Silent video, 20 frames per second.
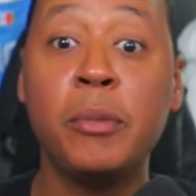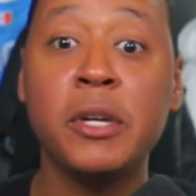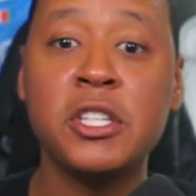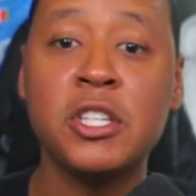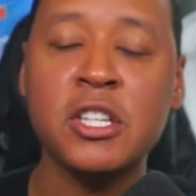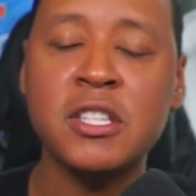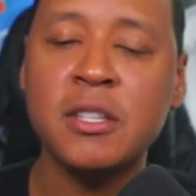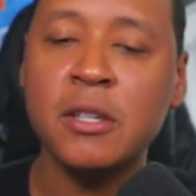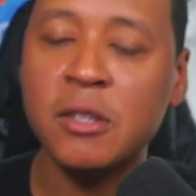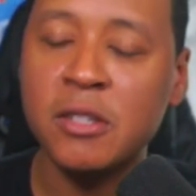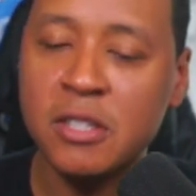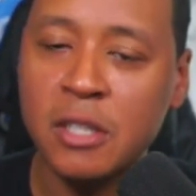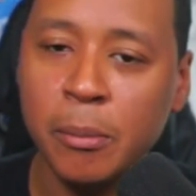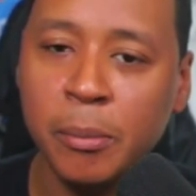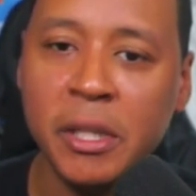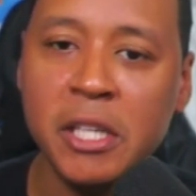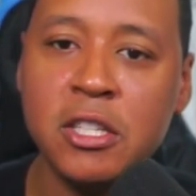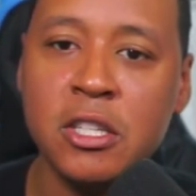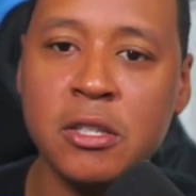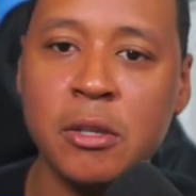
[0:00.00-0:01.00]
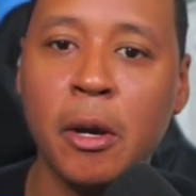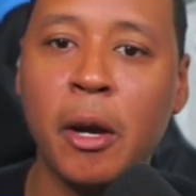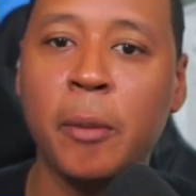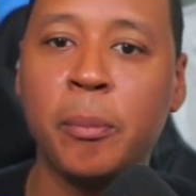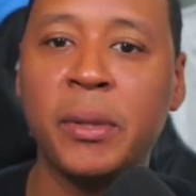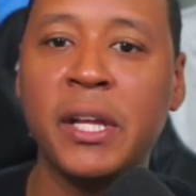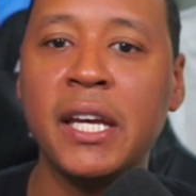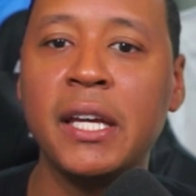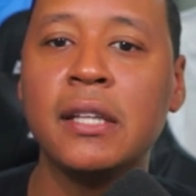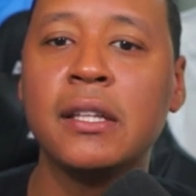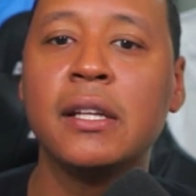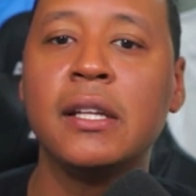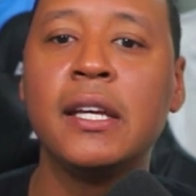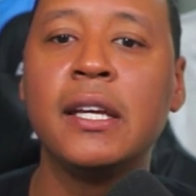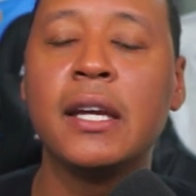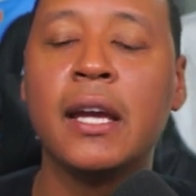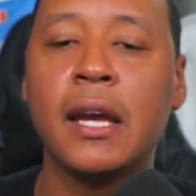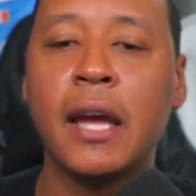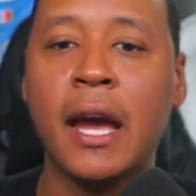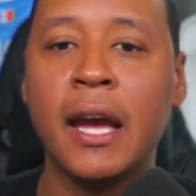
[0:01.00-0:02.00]
just simply just playing in the
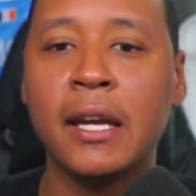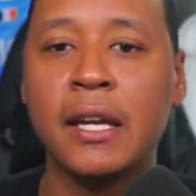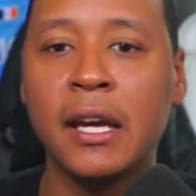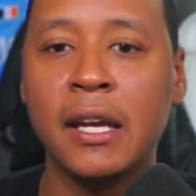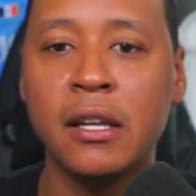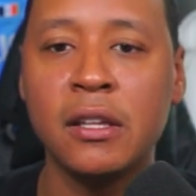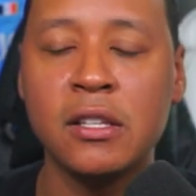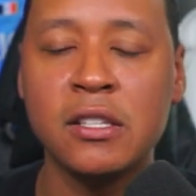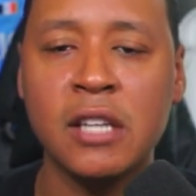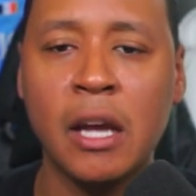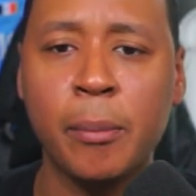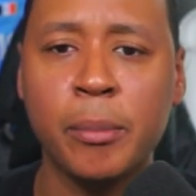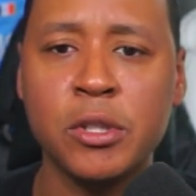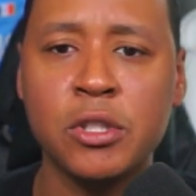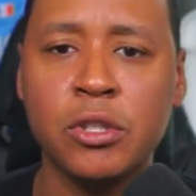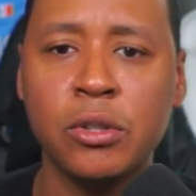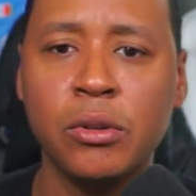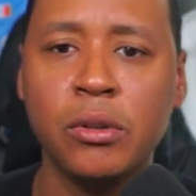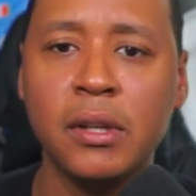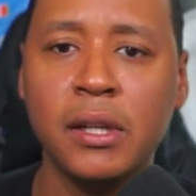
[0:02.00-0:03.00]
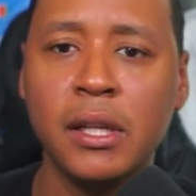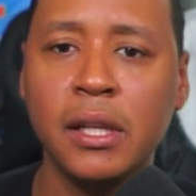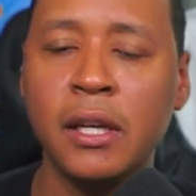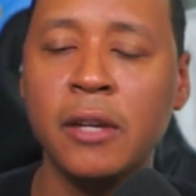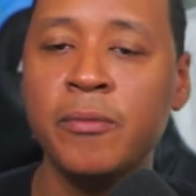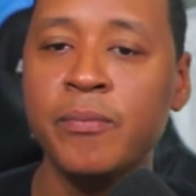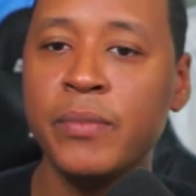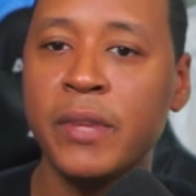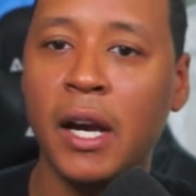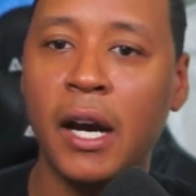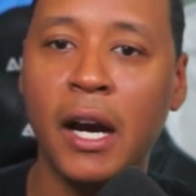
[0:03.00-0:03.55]
league and, and getting this opportunity.